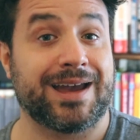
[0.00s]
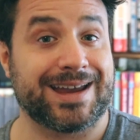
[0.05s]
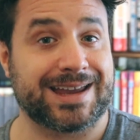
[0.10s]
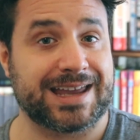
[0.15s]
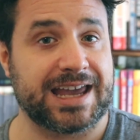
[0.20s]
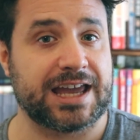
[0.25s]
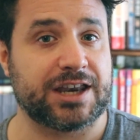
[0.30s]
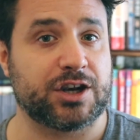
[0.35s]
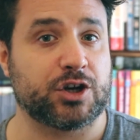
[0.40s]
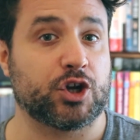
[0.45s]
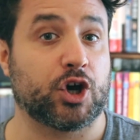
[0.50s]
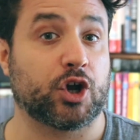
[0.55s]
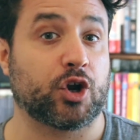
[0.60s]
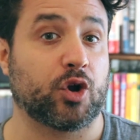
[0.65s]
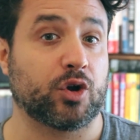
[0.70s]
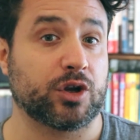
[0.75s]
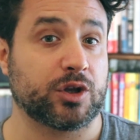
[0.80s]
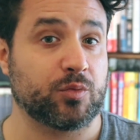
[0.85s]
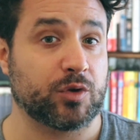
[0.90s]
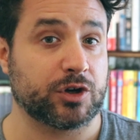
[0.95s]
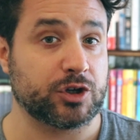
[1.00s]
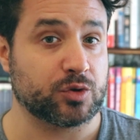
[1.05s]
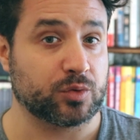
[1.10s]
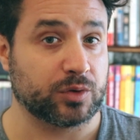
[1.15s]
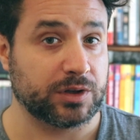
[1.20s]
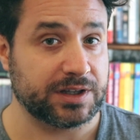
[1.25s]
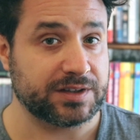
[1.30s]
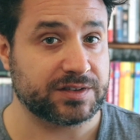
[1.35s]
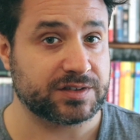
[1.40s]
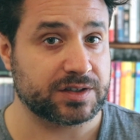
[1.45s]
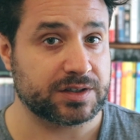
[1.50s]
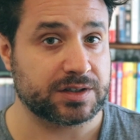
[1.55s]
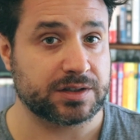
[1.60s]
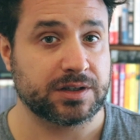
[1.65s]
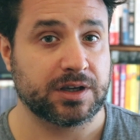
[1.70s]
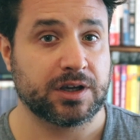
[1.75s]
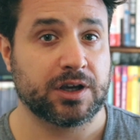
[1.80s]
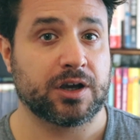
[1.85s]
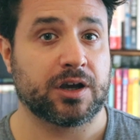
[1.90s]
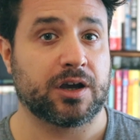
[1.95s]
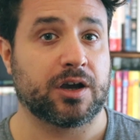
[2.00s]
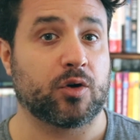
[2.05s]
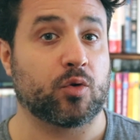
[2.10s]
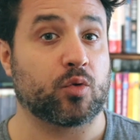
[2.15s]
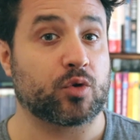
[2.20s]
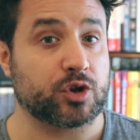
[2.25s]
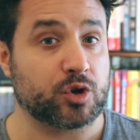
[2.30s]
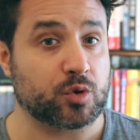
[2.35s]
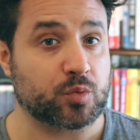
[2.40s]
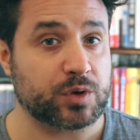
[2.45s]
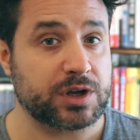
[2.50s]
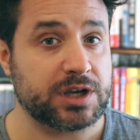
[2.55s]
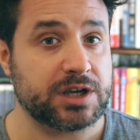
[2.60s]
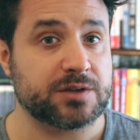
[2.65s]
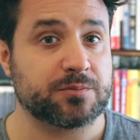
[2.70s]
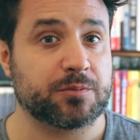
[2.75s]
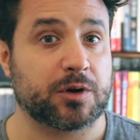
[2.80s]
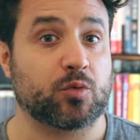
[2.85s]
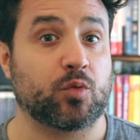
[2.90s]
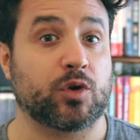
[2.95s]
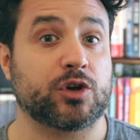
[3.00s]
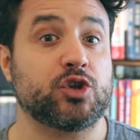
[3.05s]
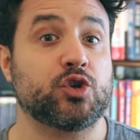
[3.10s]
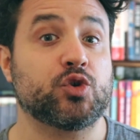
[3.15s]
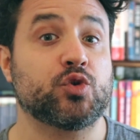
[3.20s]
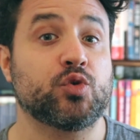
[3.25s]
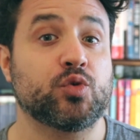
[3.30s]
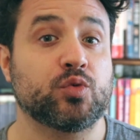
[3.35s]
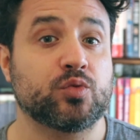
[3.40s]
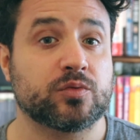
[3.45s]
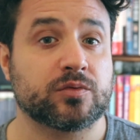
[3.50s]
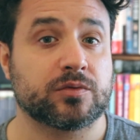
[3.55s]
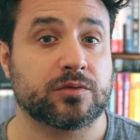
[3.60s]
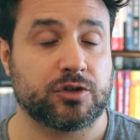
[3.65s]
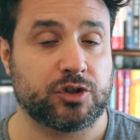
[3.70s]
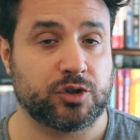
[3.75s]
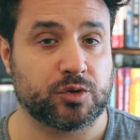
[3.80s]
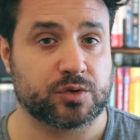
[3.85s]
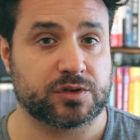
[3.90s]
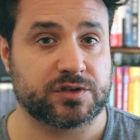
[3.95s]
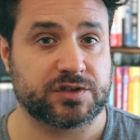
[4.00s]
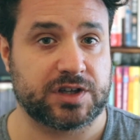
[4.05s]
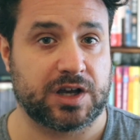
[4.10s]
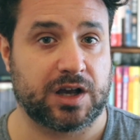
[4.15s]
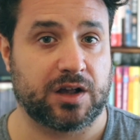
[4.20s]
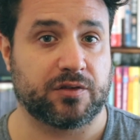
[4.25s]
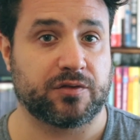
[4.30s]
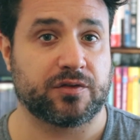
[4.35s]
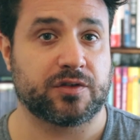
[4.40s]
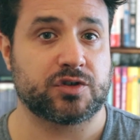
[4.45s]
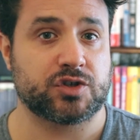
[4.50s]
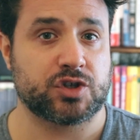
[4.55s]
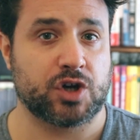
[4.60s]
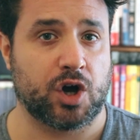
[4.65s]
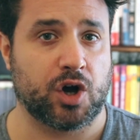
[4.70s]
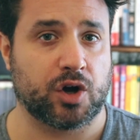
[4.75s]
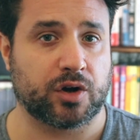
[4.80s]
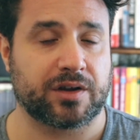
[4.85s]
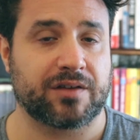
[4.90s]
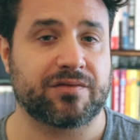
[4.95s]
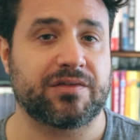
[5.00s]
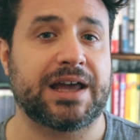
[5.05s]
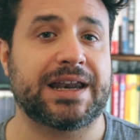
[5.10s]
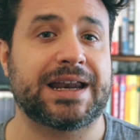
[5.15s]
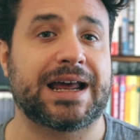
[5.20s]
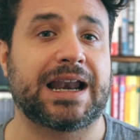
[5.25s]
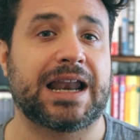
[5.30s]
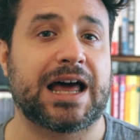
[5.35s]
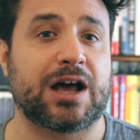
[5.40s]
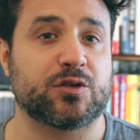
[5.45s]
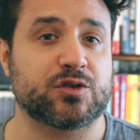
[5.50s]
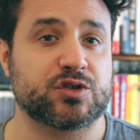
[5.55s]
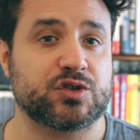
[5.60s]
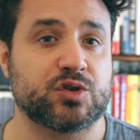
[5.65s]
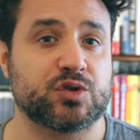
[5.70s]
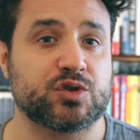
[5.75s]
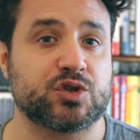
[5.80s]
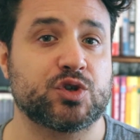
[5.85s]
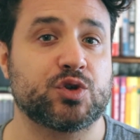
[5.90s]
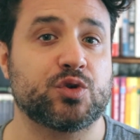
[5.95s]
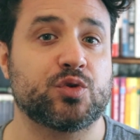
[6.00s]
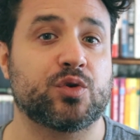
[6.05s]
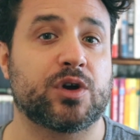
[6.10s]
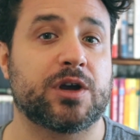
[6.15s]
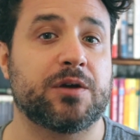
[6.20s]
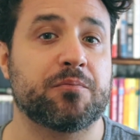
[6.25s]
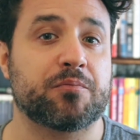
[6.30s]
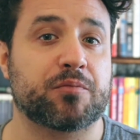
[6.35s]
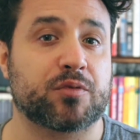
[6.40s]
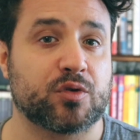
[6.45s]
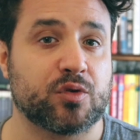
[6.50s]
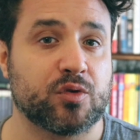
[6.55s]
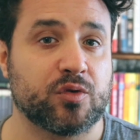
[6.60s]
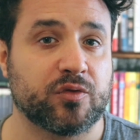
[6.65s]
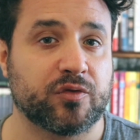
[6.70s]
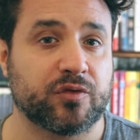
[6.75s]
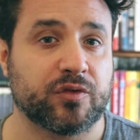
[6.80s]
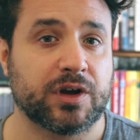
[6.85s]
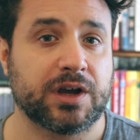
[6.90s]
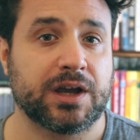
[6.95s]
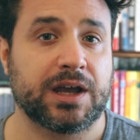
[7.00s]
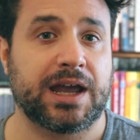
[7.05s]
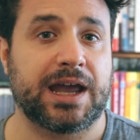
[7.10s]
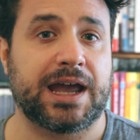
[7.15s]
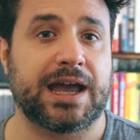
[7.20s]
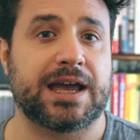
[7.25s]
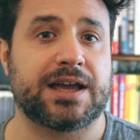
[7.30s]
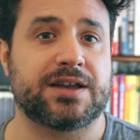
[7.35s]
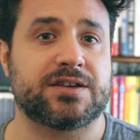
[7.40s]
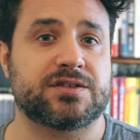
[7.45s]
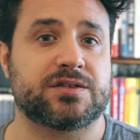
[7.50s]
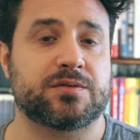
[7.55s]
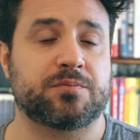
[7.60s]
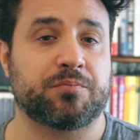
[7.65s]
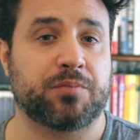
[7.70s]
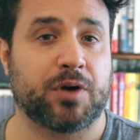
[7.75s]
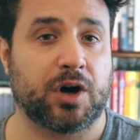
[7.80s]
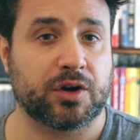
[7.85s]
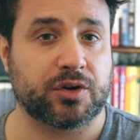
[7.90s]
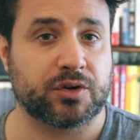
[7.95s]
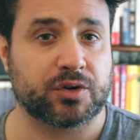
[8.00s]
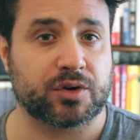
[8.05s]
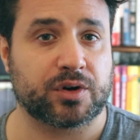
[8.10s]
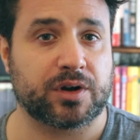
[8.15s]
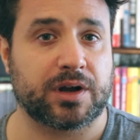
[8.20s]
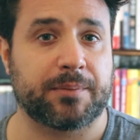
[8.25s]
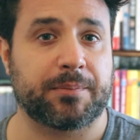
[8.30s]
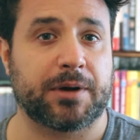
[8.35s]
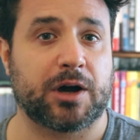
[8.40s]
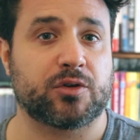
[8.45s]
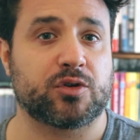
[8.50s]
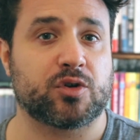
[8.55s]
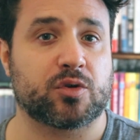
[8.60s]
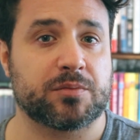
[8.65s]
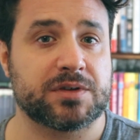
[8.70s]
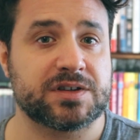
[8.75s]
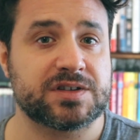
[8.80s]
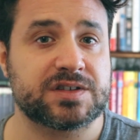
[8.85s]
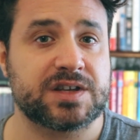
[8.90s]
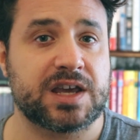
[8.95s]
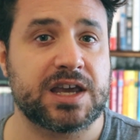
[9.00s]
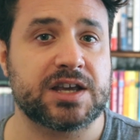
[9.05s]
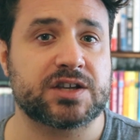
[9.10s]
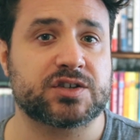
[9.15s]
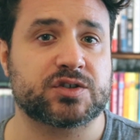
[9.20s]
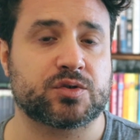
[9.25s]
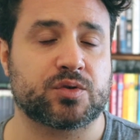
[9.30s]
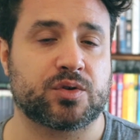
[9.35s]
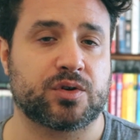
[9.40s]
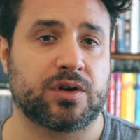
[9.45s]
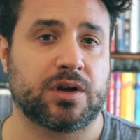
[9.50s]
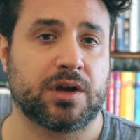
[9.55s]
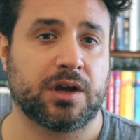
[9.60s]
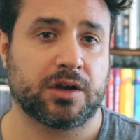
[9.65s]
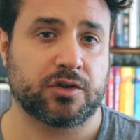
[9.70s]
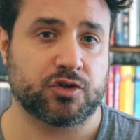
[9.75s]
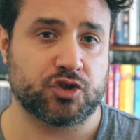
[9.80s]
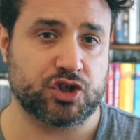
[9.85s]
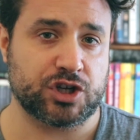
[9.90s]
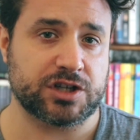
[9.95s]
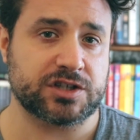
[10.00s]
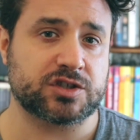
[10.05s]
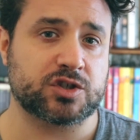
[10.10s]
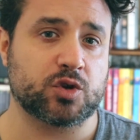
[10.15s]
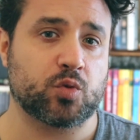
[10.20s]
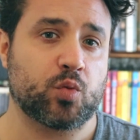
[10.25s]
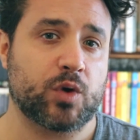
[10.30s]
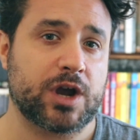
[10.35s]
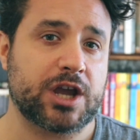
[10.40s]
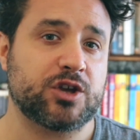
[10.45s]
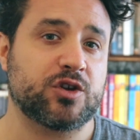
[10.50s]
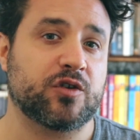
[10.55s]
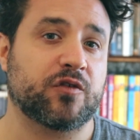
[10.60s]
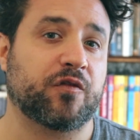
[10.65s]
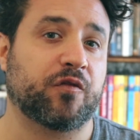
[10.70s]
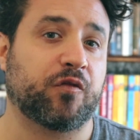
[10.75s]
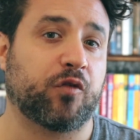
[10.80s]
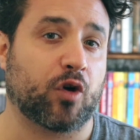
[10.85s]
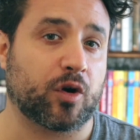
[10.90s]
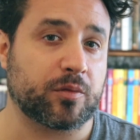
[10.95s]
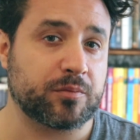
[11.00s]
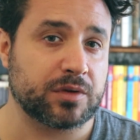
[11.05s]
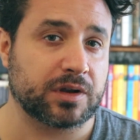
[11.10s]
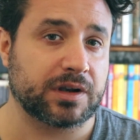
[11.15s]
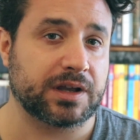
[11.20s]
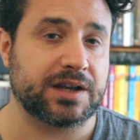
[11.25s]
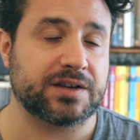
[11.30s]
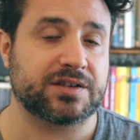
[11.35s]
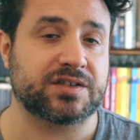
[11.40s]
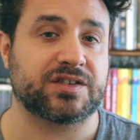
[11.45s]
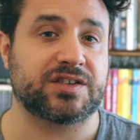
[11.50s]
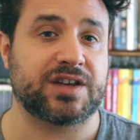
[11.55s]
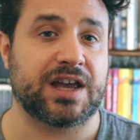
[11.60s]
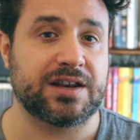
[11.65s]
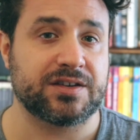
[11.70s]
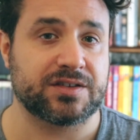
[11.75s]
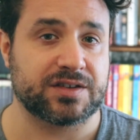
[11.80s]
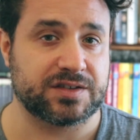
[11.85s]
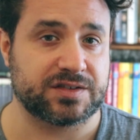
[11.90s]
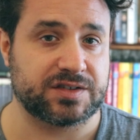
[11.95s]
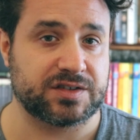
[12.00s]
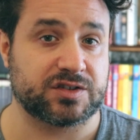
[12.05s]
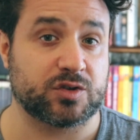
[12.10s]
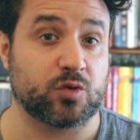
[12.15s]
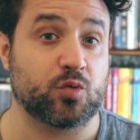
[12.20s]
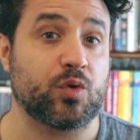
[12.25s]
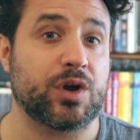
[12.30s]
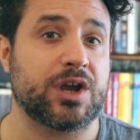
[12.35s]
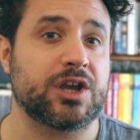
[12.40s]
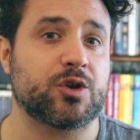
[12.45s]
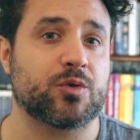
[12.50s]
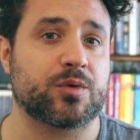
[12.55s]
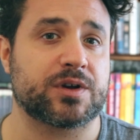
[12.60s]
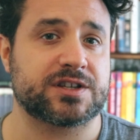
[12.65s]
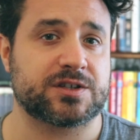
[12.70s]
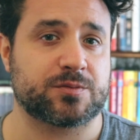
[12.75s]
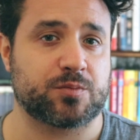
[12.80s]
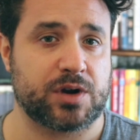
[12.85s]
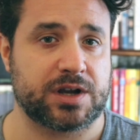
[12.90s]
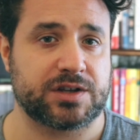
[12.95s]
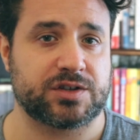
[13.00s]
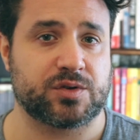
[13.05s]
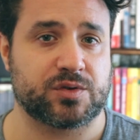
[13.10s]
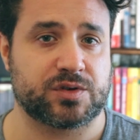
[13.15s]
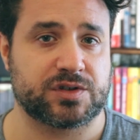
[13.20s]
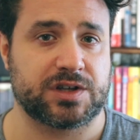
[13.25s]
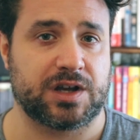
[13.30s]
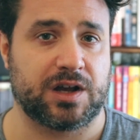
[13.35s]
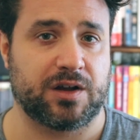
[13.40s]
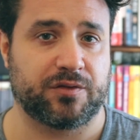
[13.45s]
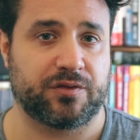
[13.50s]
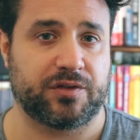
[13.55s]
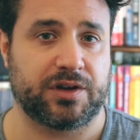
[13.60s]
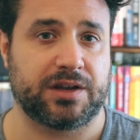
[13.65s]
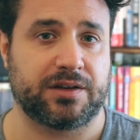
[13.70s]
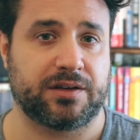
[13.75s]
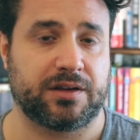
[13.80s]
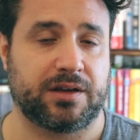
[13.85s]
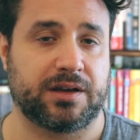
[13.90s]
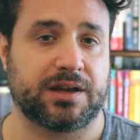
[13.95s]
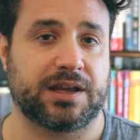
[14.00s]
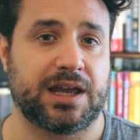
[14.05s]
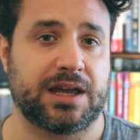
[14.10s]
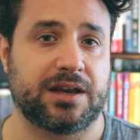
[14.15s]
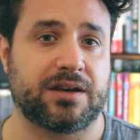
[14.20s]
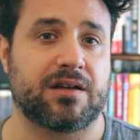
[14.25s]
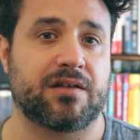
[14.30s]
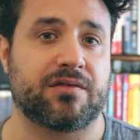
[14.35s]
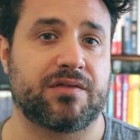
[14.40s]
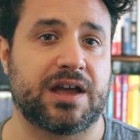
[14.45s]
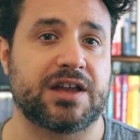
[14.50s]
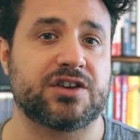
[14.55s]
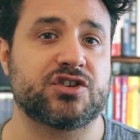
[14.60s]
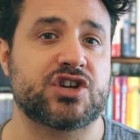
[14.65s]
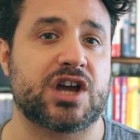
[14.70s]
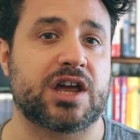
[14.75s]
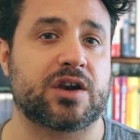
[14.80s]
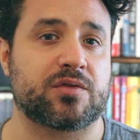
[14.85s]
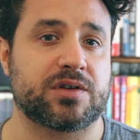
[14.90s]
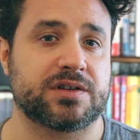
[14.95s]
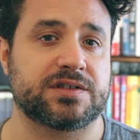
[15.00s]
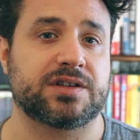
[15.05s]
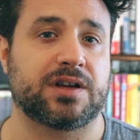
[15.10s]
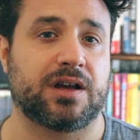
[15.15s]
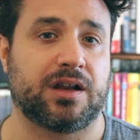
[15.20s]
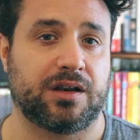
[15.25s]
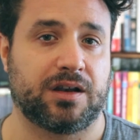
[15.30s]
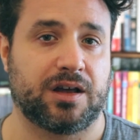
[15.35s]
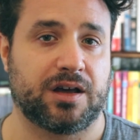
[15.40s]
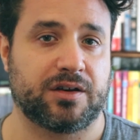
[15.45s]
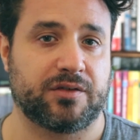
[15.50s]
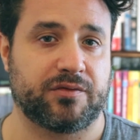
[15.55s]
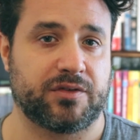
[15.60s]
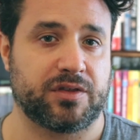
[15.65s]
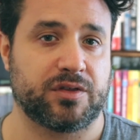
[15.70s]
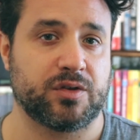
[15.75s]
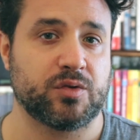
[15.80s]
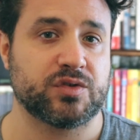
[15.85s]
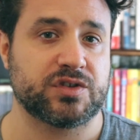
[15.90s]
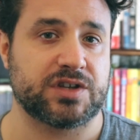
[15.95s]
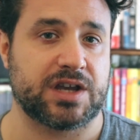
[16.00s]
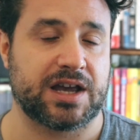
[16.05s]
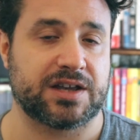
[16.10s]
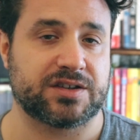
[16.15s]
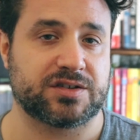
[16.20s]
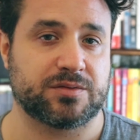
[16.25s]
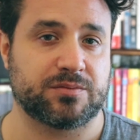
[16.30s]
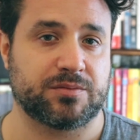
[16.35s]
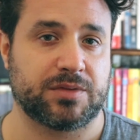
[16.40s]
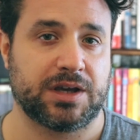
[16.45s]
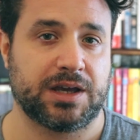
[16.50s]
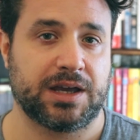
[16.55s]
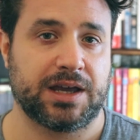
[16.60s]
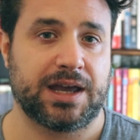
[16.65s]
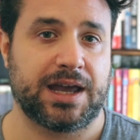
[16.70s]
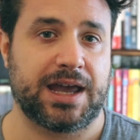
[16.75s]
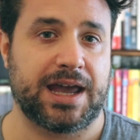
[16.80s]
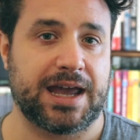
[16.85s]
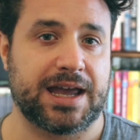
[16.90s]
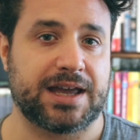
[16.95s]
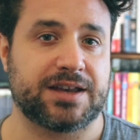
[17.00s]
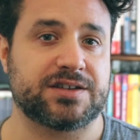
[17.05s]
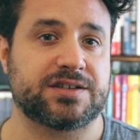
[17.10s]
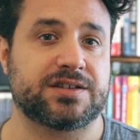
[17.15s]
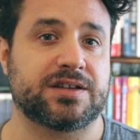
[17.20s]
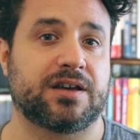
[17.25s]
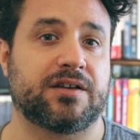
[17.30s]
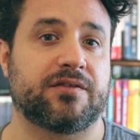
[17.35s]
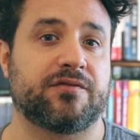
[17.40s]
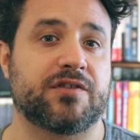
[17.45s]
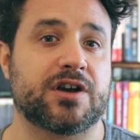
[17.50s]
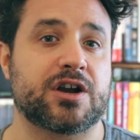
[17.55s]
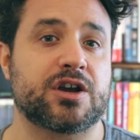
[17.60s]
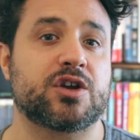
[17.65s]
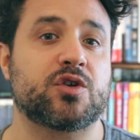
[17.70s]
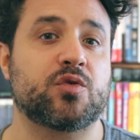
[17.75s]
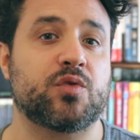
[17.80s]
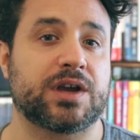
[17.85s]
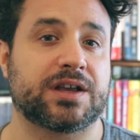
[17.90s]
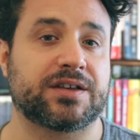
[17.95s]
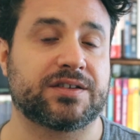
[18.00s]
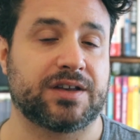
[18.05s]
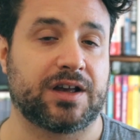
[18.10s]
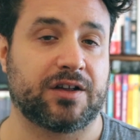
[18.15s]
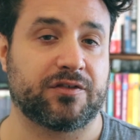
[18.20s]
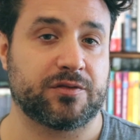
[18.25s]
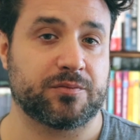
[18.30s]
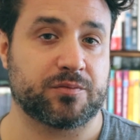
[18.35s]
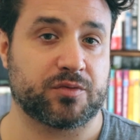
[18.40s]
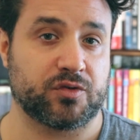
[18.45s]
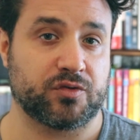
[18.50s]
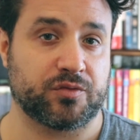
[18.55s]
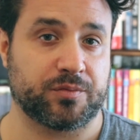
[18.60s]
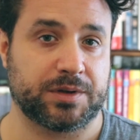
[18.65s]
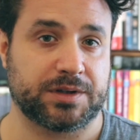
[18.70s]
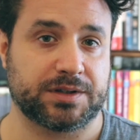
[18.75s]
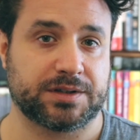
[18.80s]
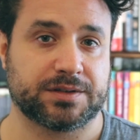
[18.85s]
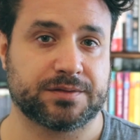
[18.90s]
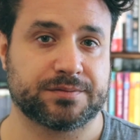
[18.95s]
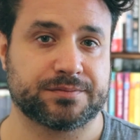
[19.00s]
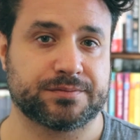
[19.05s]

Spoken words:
Again, not only when you listen or you read, but when you yourself talk. That allows you to improve and ponder about your mistakes or just the way you formulate sentences, the way you express yourself. And again, that generates a lot of enthusiasm and a very quick self-improvement.